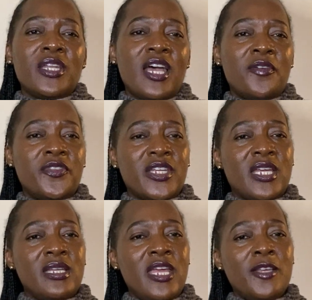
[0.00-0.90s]

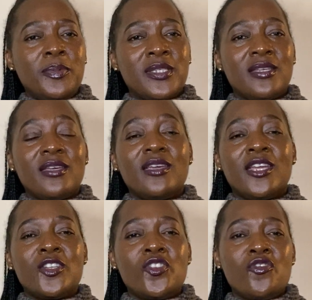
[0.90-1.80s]
African apes
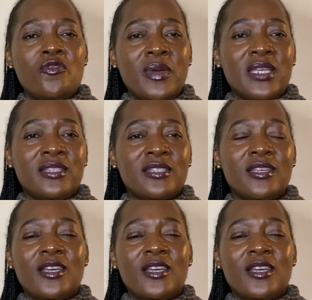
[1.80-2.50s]
and humans